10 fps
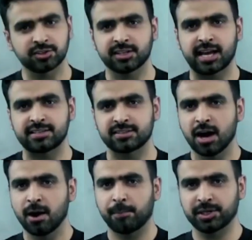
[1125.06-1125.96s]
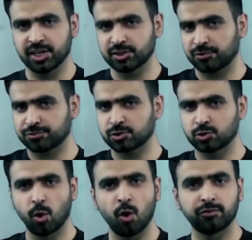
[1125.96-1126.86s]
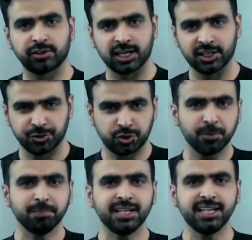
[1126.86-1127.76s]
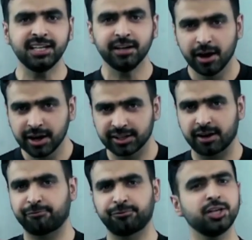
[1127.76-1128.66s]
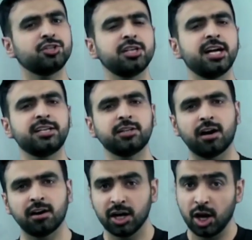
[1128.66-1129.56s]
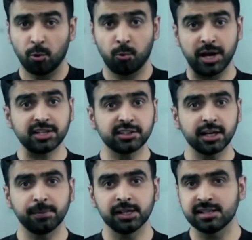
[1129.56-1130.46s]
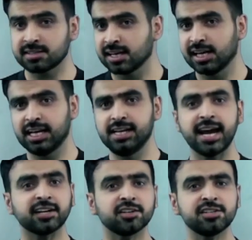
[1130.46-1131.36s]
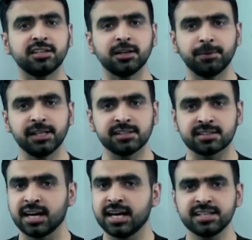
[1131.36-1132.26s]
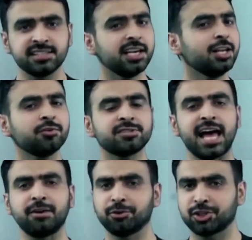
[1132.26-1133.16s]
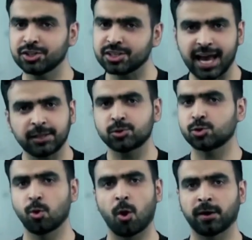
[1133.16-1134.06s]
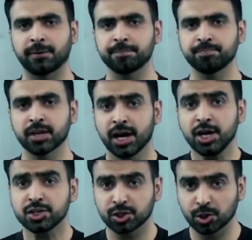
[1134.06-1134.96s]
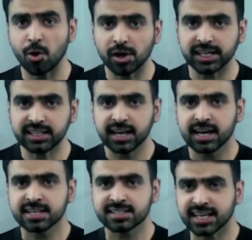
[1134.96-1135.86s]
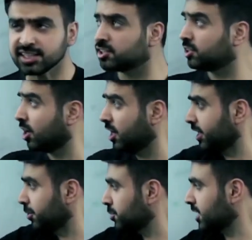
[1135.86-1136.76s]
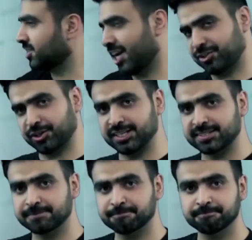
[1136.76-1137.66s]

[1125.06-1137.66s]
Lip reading: such as purchase of stove, grill and chimney, refrigerator, vegetables, electricity bills, sale of sandwiches, and so on. So Rohit sees 32 such entries.